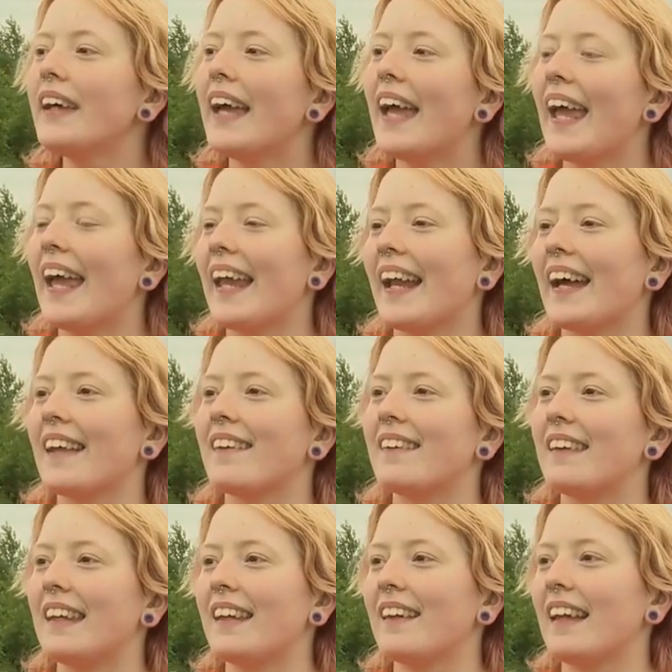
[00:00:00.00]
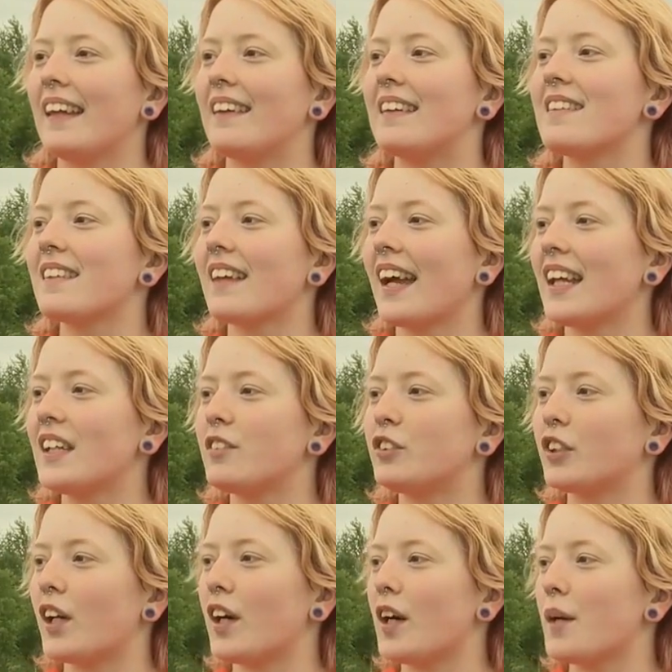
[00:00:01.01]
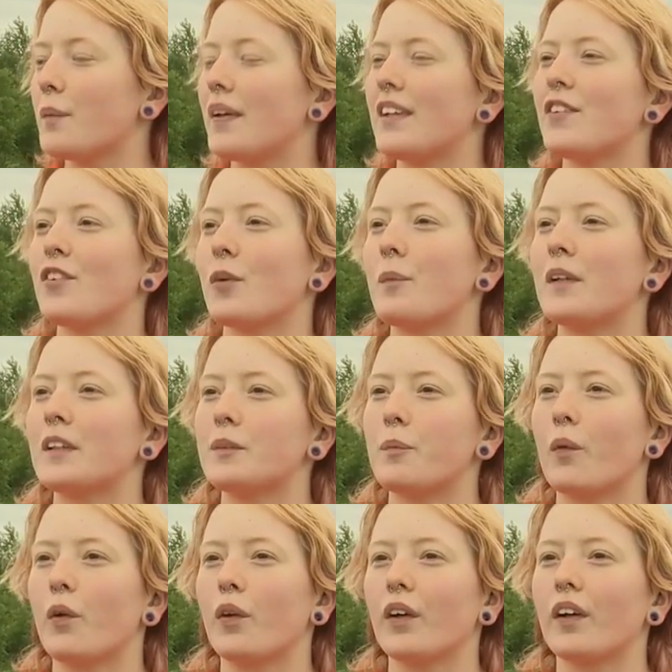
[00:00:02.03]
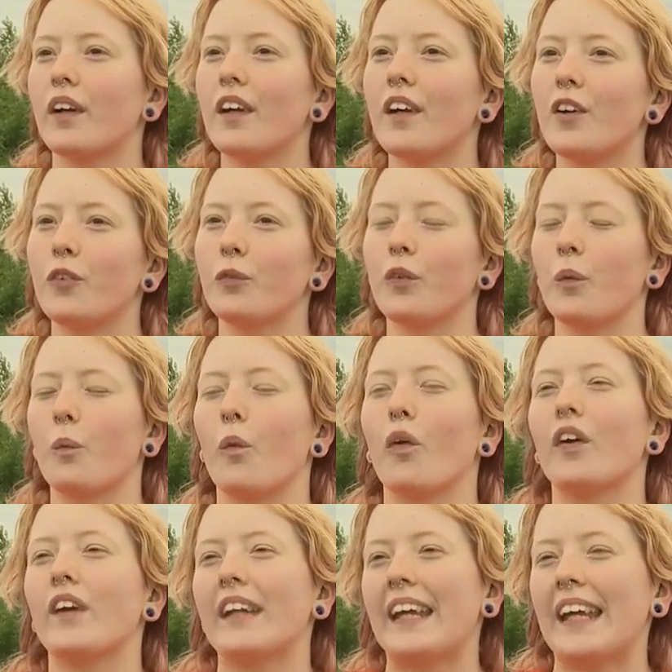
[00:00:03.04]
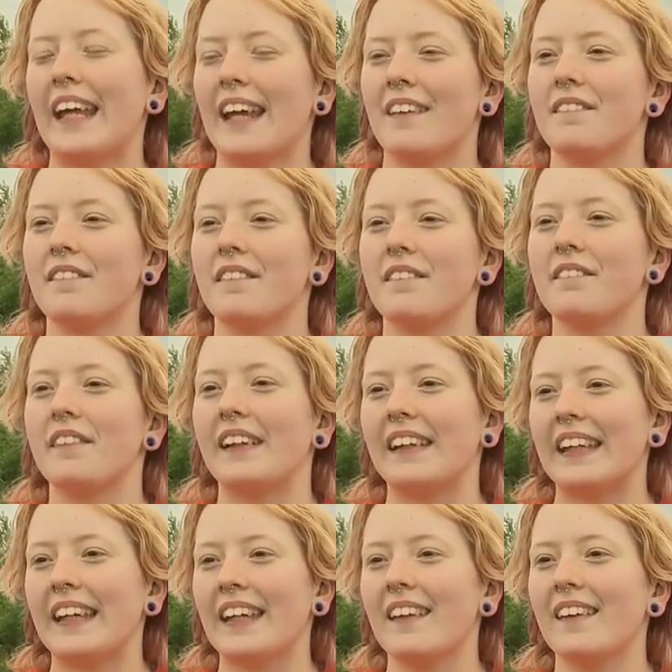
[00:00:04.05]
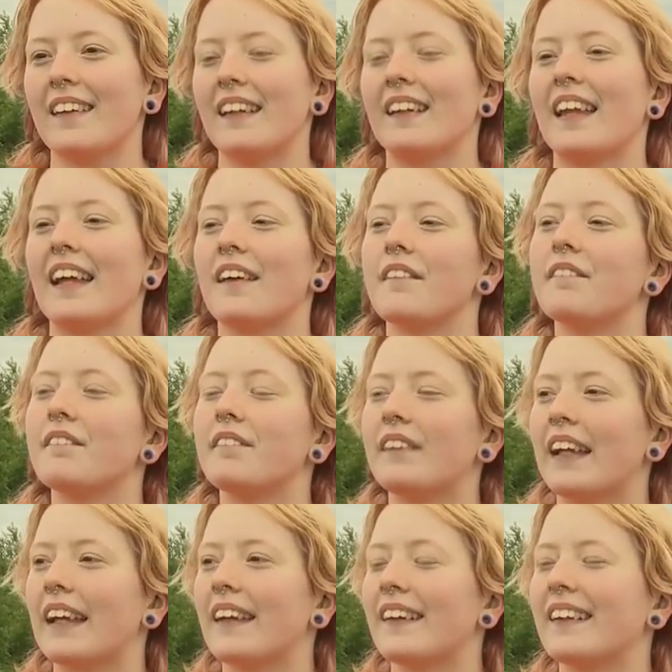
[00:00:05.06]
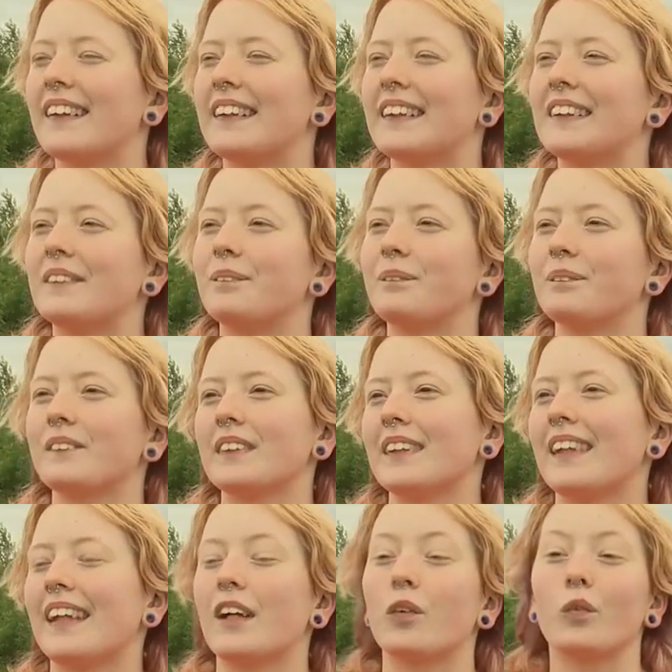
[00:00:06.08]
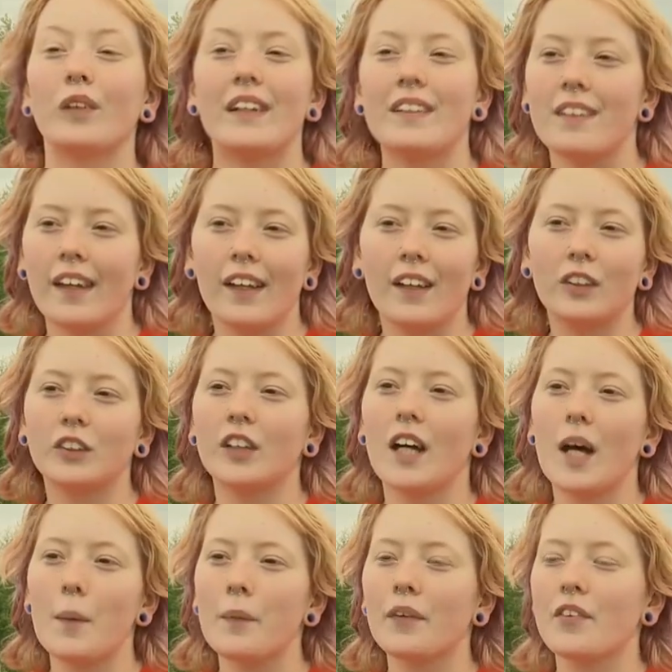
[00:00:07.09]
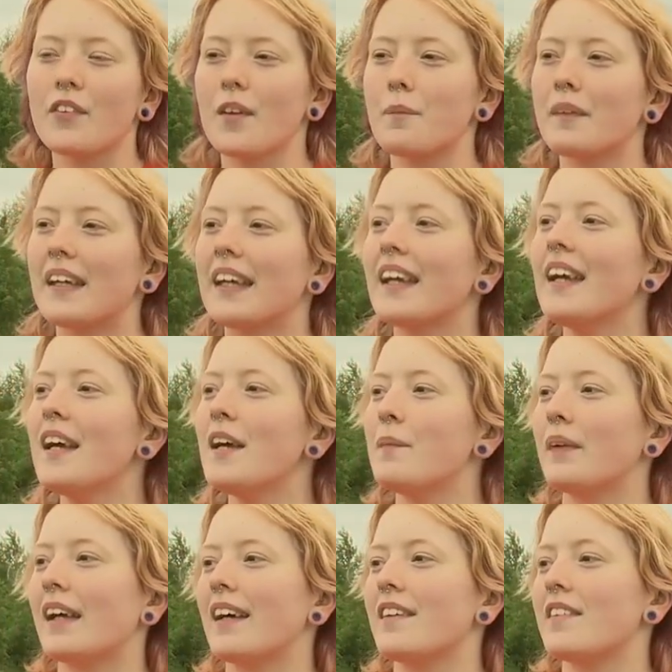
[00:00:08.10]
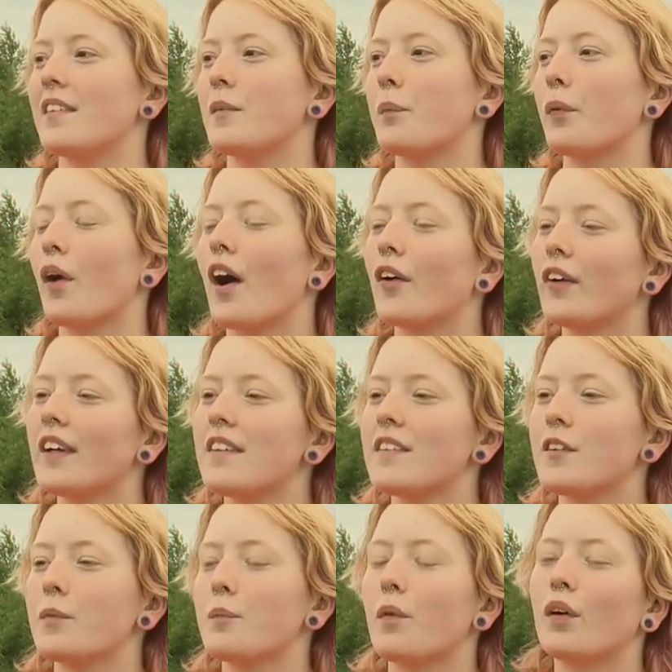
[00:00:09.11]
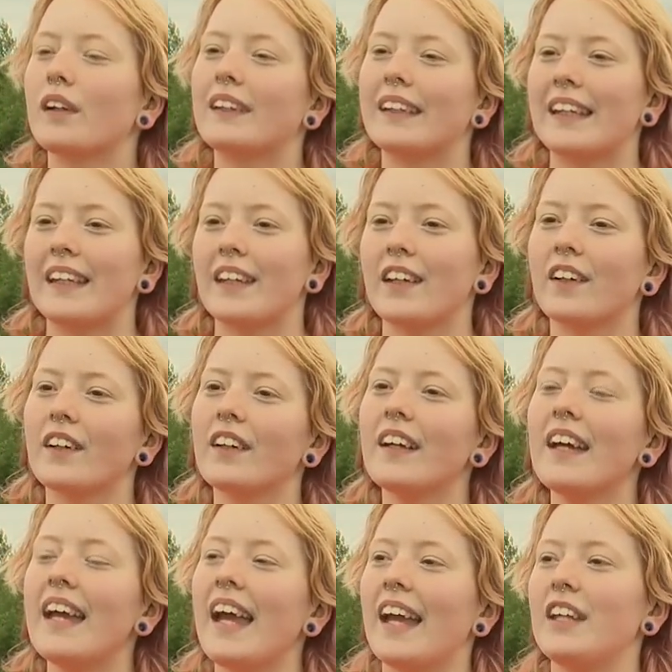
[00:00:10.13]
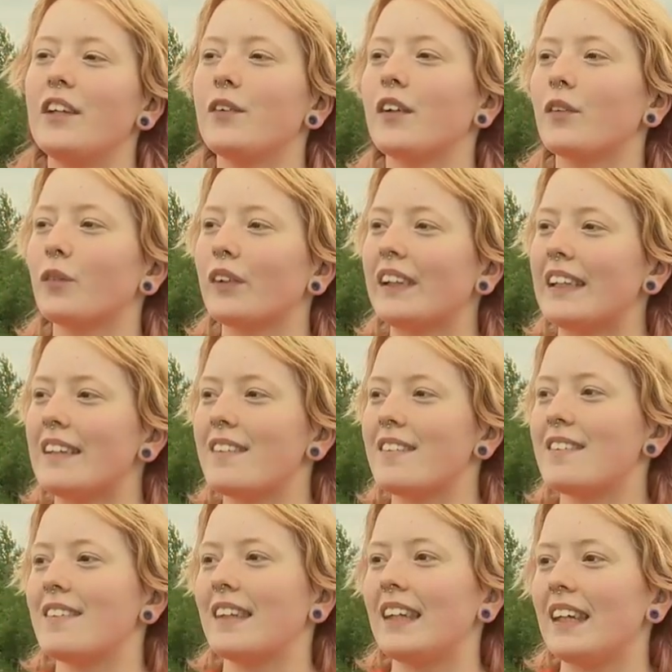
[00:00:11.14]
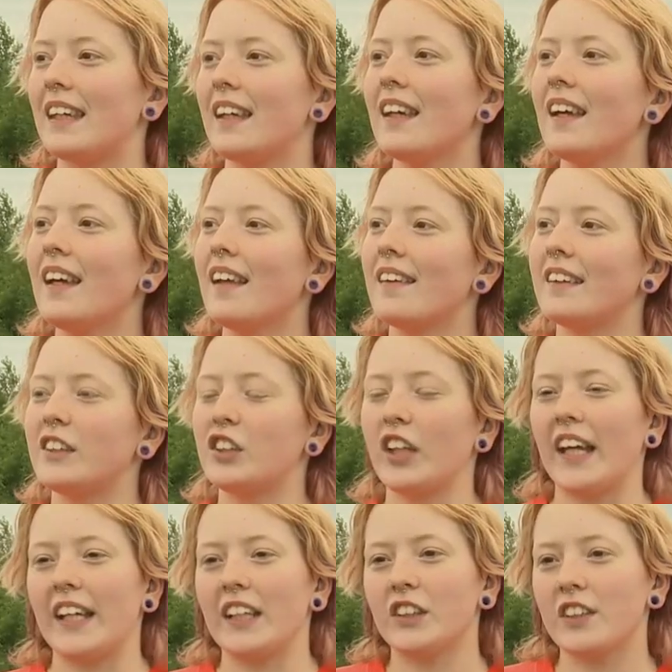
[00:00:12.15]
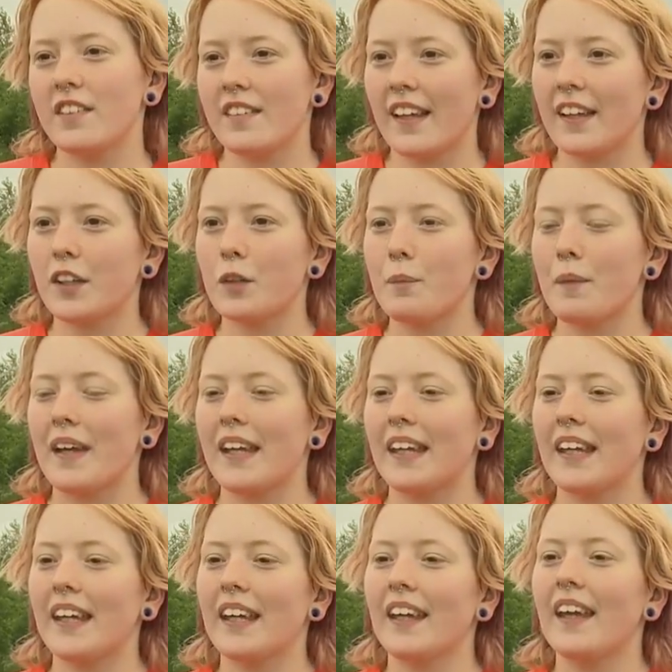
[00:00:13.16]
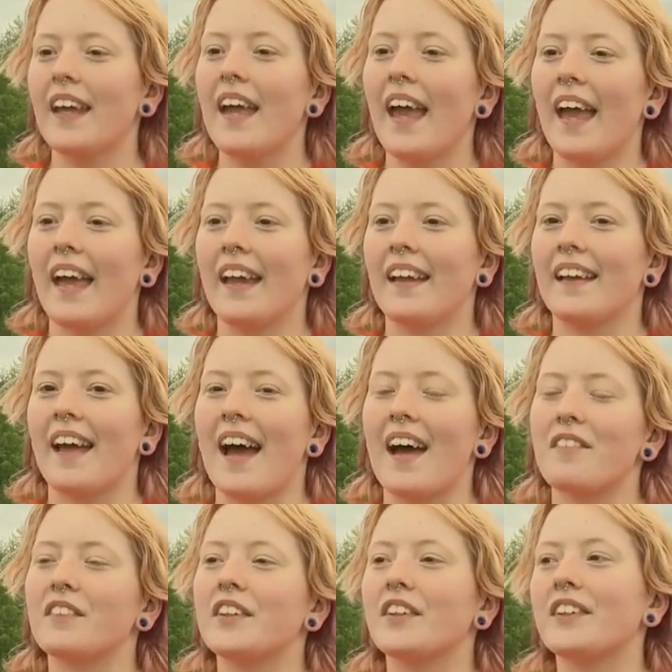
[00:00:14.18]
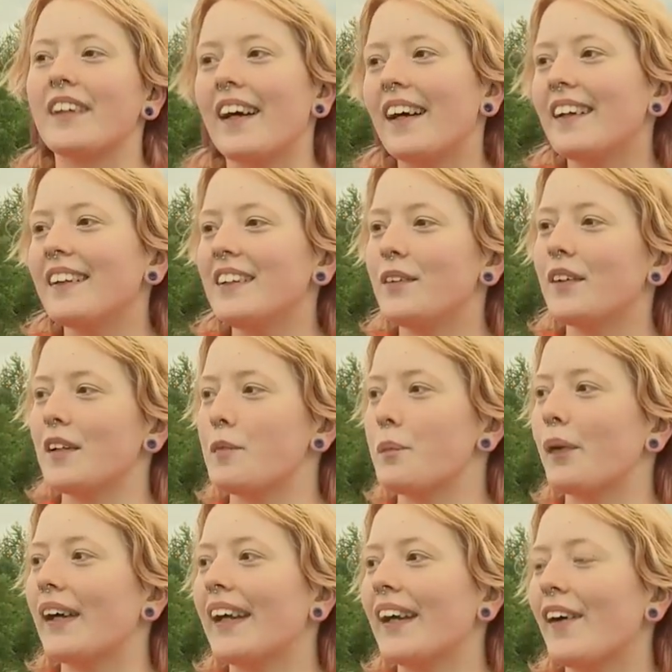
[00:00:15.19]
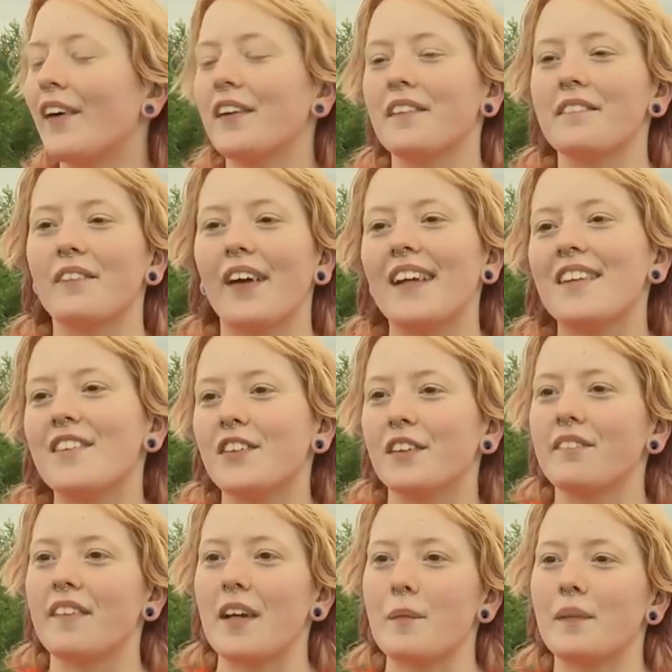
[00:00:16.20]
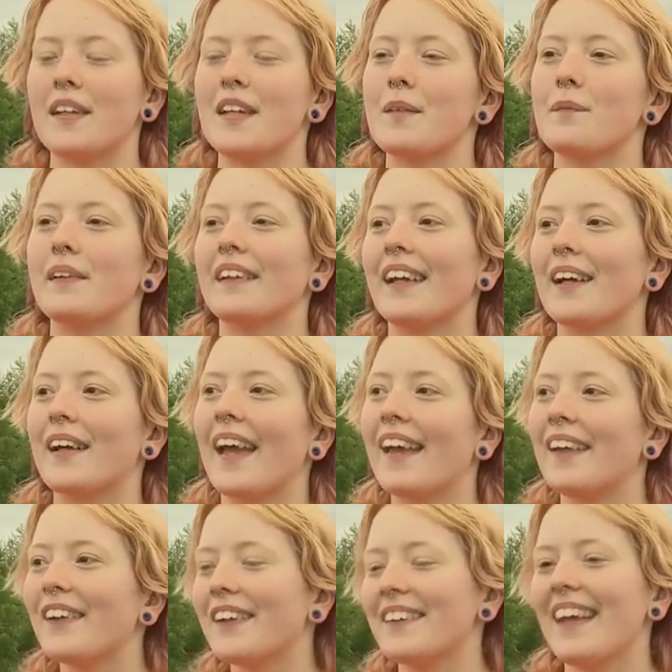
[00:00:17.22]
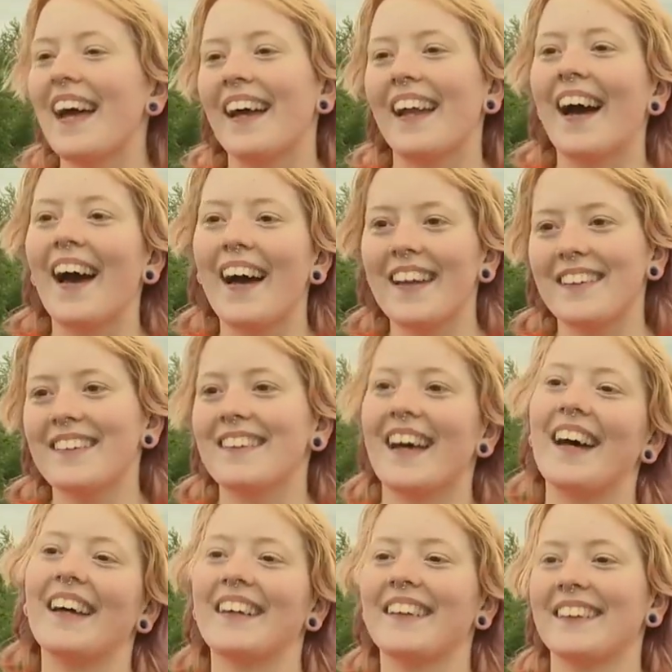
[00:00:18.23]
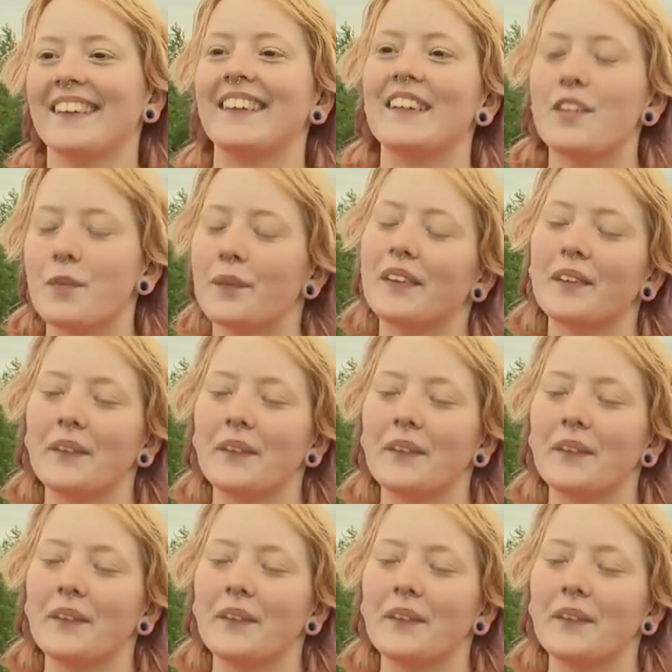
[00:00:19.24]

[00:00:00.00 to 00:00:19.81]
And I think that this kind of job is so much more rewarding and fulfilling than like a like a like a retail job or something because the progress is more linear and you can really see the changes that you're making and after you're done you can bring all your friends and your family and be like hey look at that I did that it's pretty